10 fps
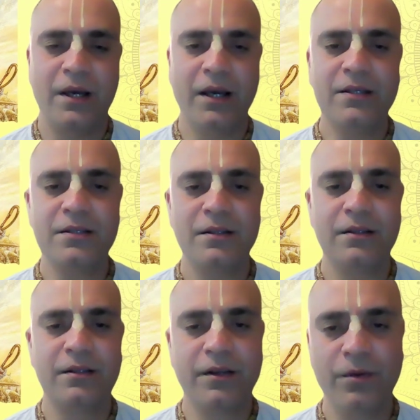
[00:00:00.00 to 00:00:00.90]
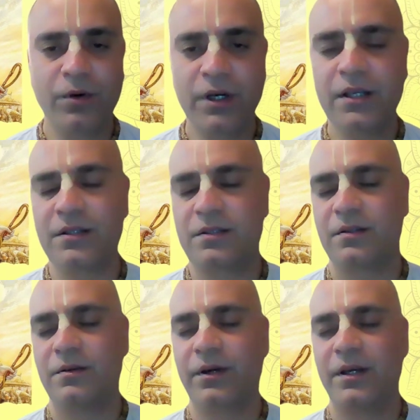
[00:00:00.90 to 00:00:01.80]
As
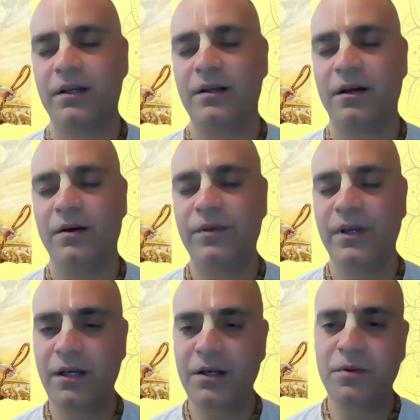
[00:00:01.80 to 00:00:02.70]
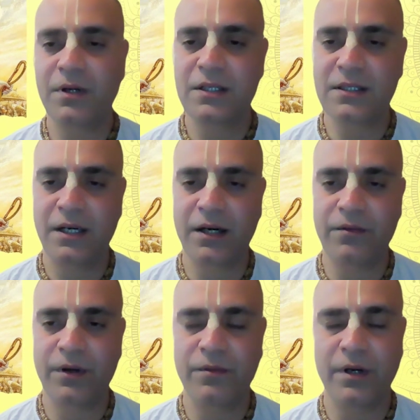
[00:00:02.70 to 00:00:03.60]
devotees, okay, now we need to
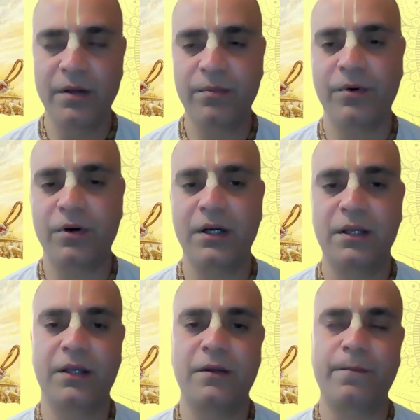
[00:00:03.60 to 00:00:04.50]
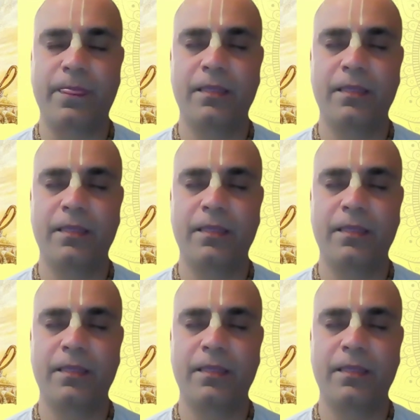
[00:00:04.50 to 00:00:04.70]
understand one very important thing,